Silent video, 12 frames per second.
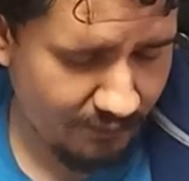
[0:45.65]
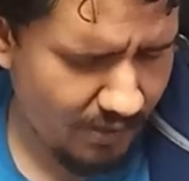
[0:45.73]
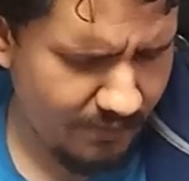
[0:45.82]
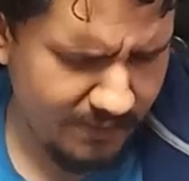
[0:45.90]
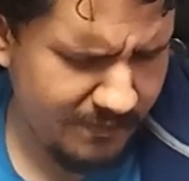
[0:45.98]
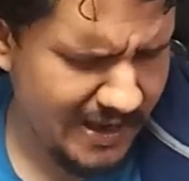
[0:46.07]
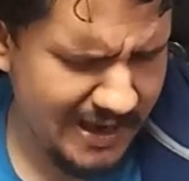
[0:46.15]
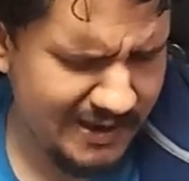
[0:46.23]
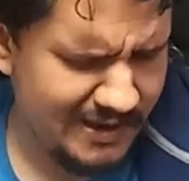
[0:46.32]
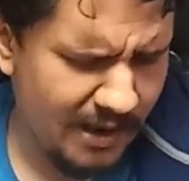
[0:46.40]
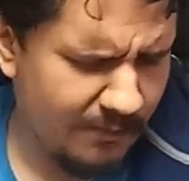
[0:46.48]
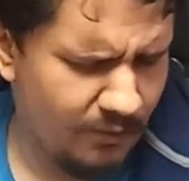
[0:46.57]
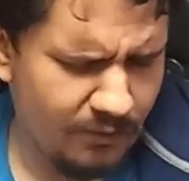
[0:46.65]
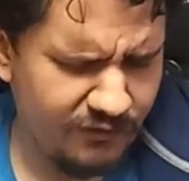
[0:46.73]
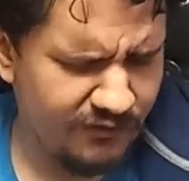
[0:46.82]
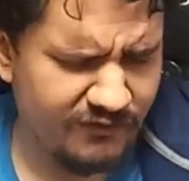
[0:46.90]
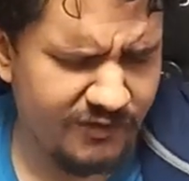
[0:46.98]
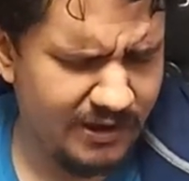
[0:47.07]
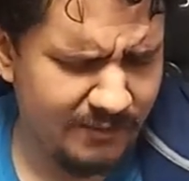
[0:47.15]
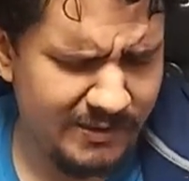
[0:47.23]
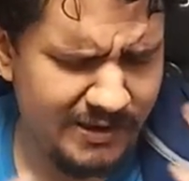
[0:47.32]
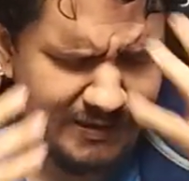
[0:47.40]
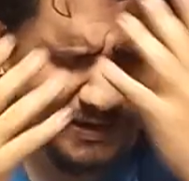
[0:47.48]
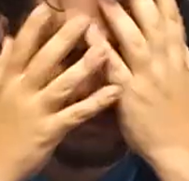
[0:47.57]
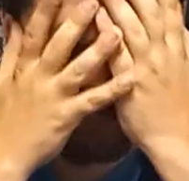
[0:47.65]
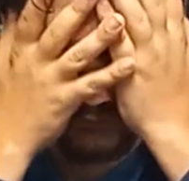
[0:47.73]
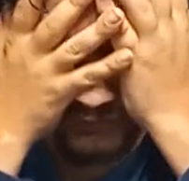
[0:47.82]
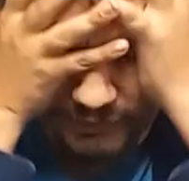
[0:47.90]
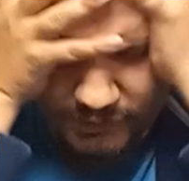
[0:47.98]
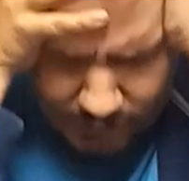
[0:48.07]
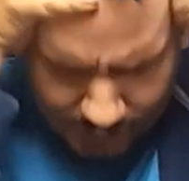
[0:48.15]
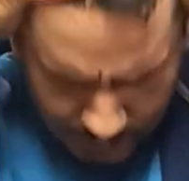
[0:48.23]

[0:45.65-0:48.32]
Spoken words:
probably pay double just to get me a Terrasol.